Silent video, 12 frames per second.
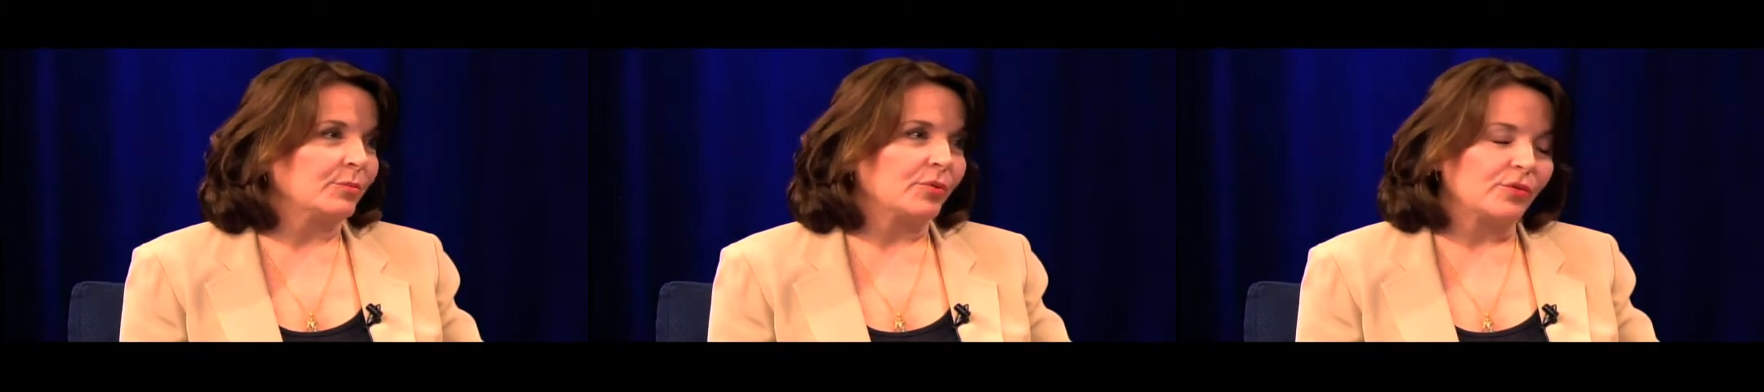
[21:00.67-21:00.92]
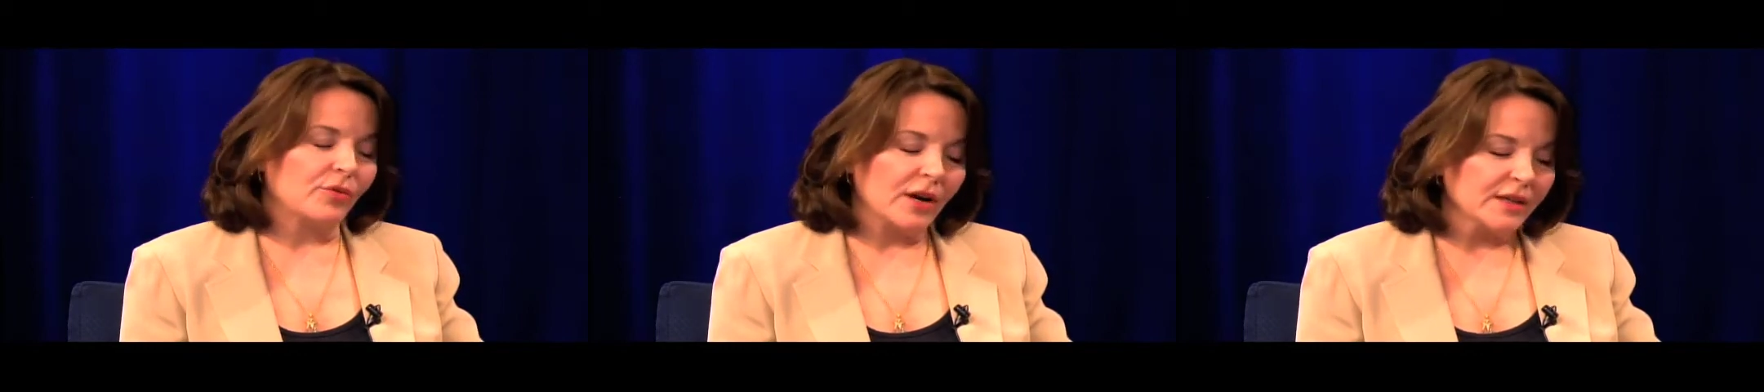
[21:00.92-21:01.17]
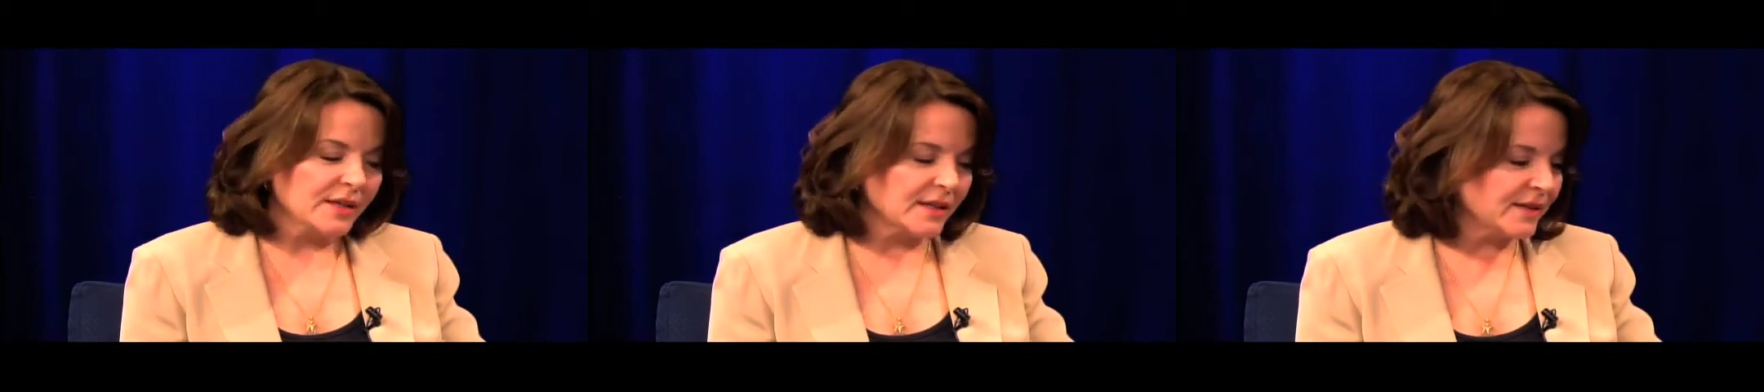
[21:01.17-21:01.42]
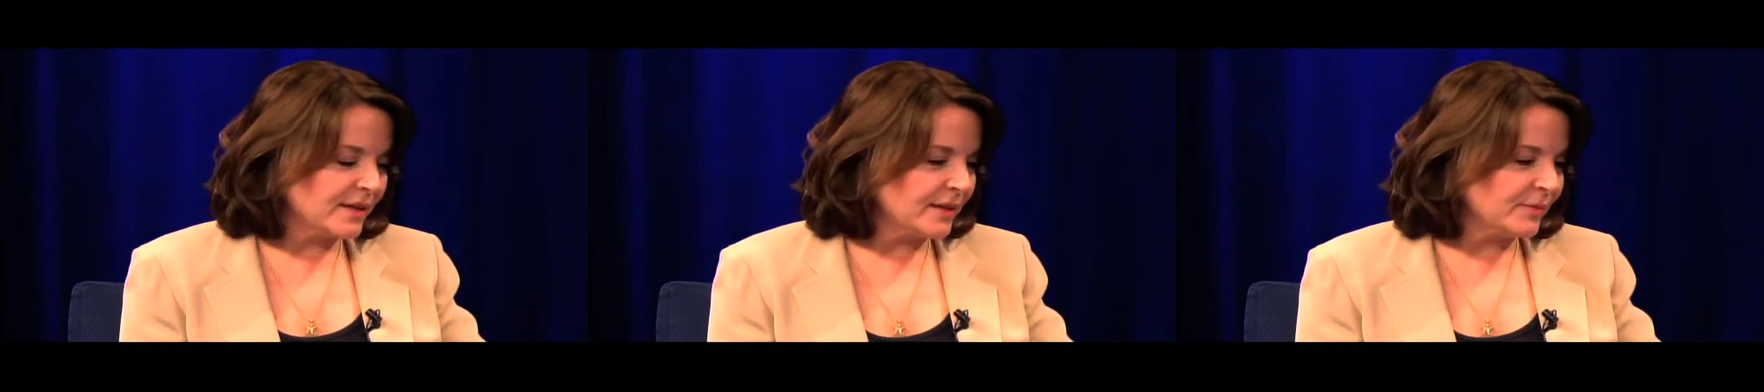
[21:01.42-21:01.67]
process
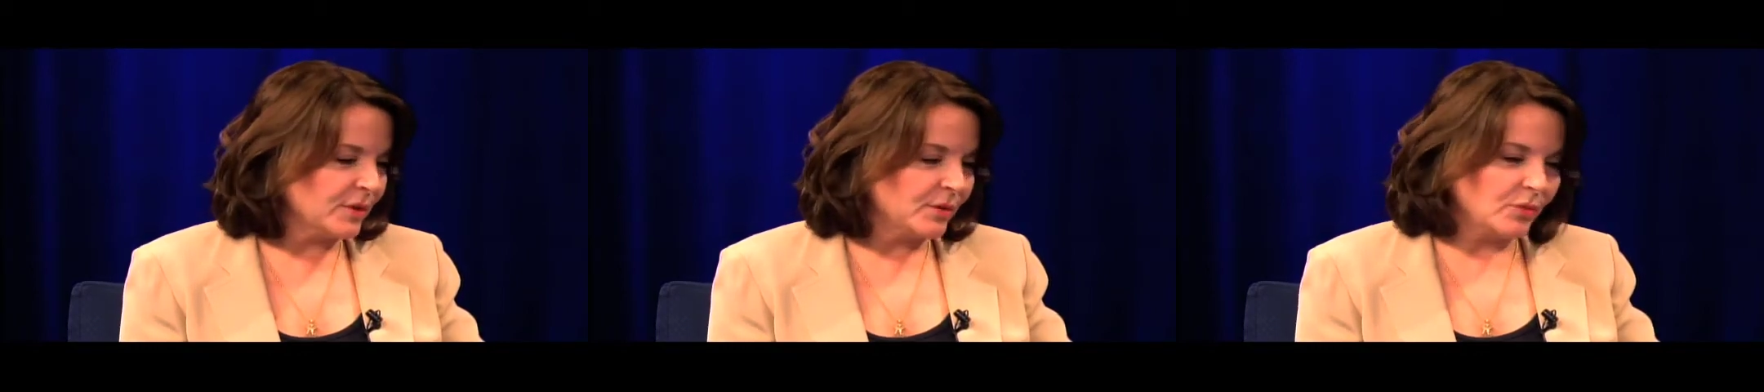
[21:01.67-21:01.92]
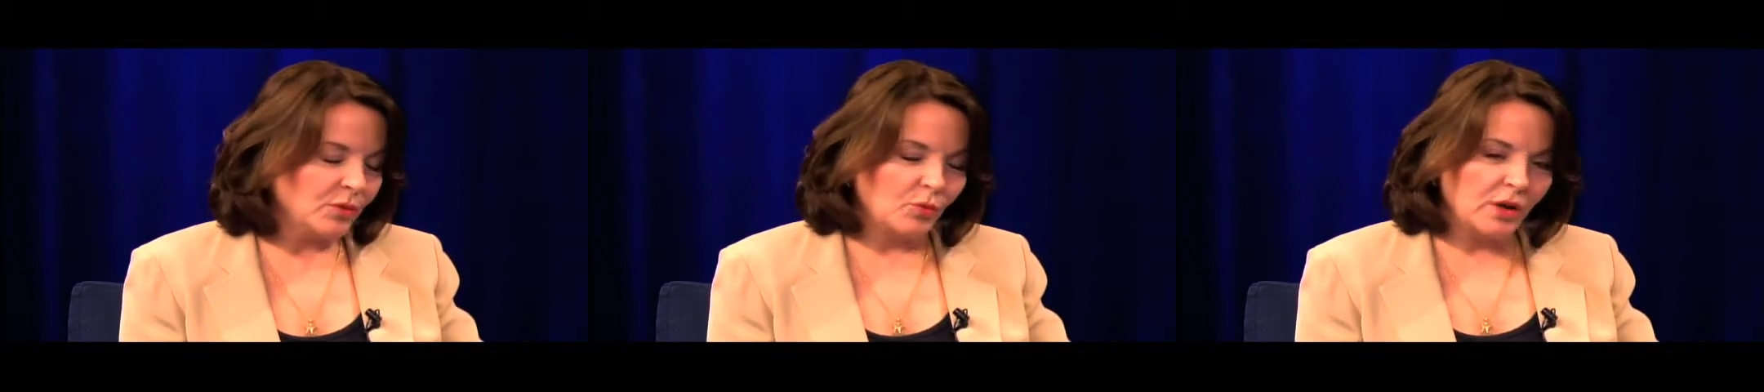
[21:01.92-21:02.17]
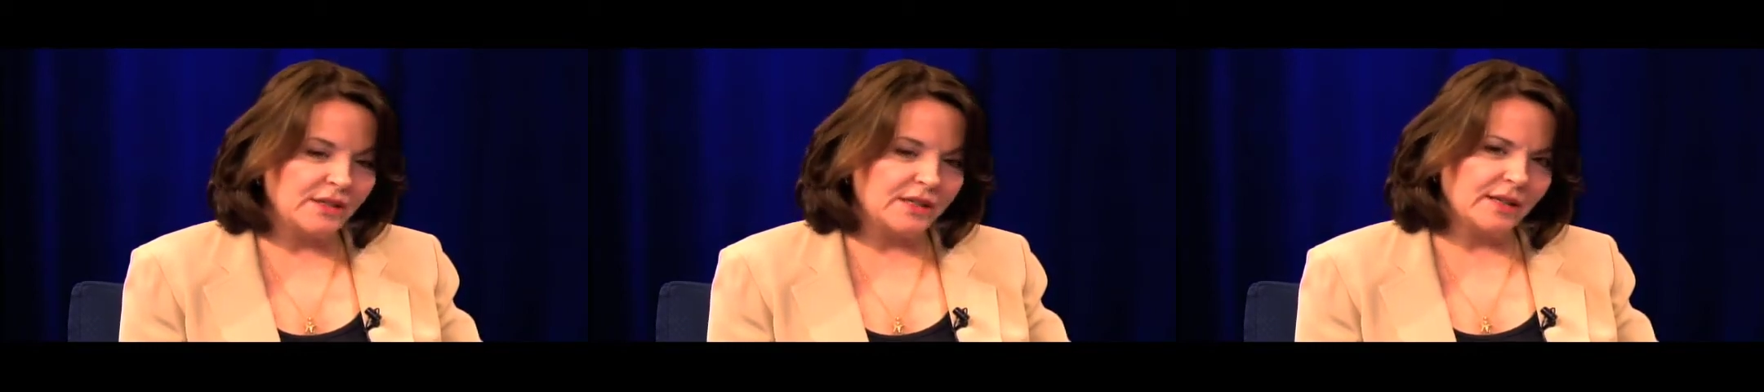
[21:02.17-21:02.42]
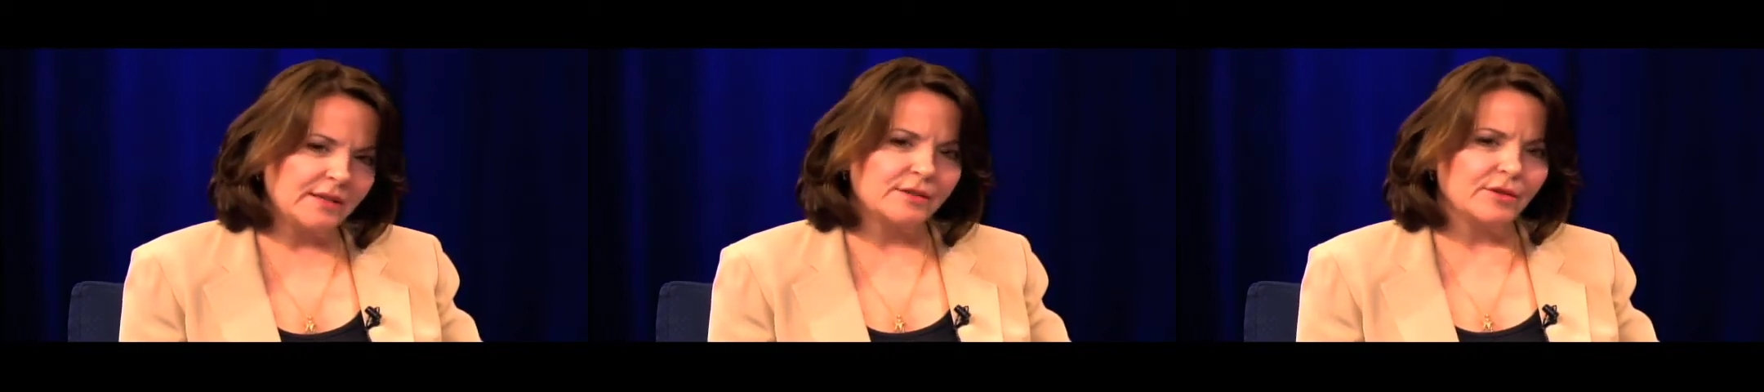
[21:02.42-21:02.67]
that when one says,